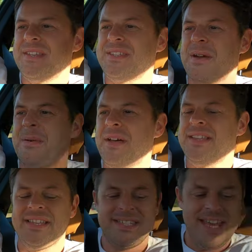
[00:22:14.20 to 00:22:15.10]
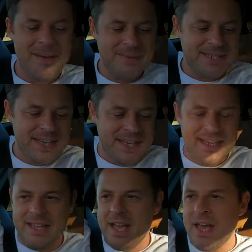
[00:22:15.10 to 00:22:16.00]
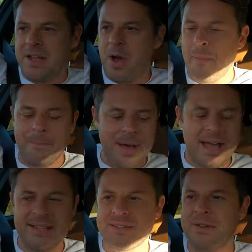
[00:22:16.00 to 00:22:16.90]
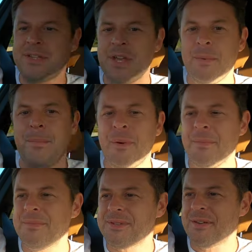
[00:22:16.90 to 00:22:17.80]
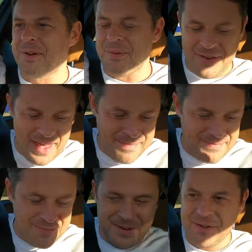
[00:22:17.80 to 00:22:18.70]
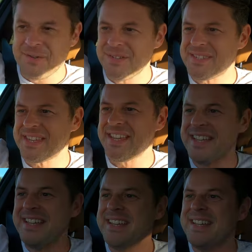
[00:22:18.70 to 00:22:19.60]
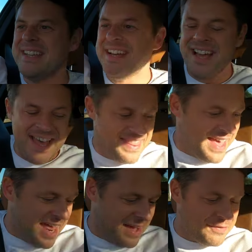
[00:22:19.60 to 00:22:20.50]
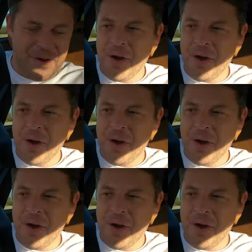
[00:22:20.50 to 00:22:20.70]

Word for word: So uh, a TMC uh, compact return pump. So I've got one of them, redundancy. And then I've